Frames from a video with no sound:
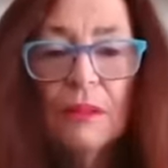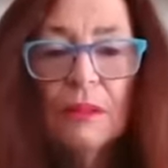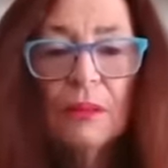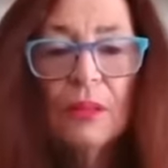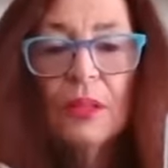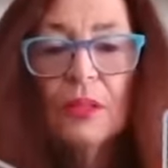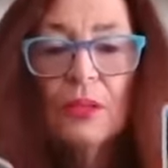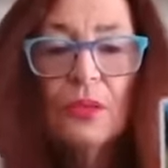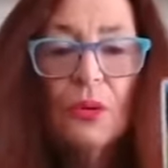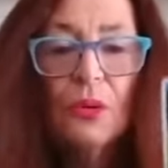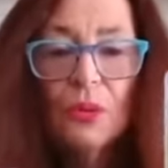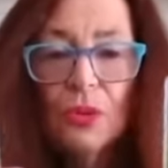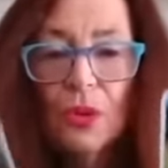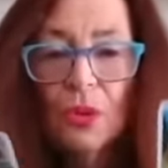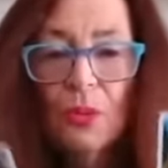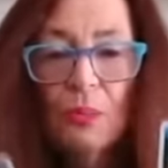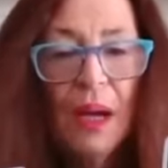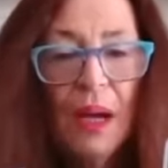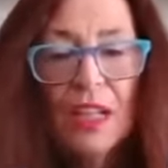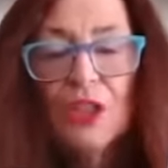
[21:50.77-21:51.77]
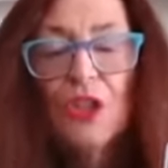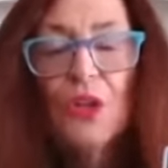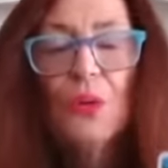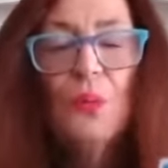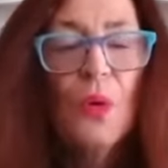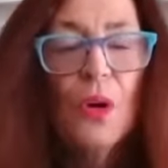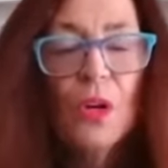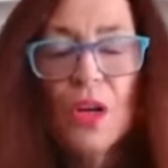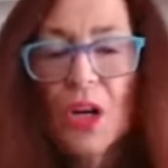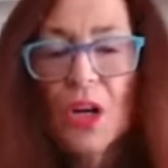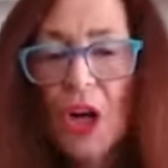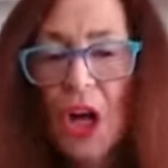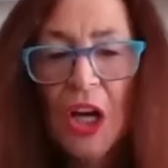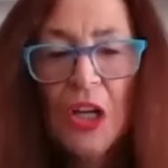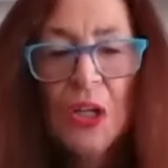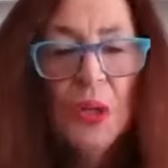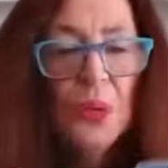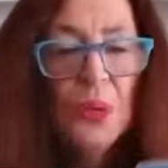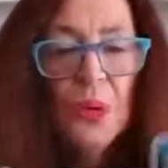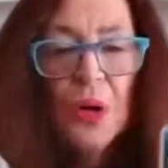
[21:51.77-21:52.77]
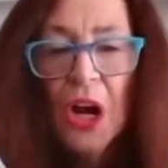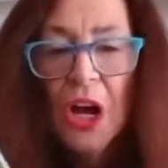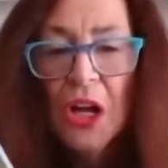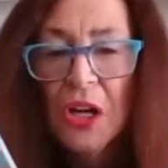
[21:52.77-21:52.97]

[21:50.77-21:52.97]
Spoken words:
oh, and it's all too much and what can I do and